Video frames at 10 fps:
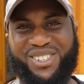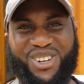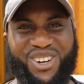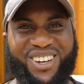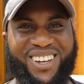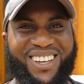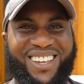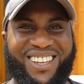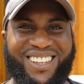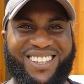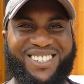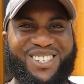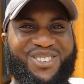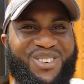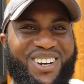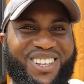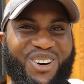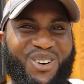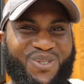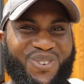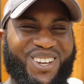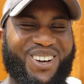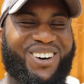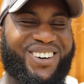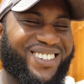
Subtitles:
So this is really the ultimate goal.